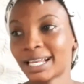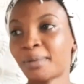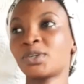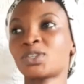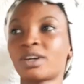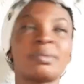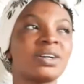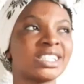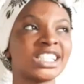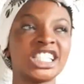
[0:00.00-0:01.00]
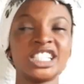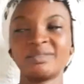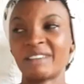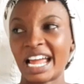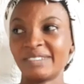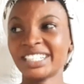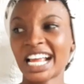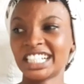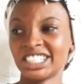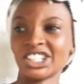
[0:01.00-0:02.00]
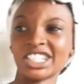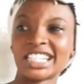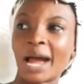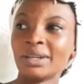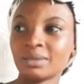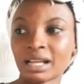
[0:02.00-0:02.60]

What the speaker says: Like people just talk about it. My mother-in-law should just die.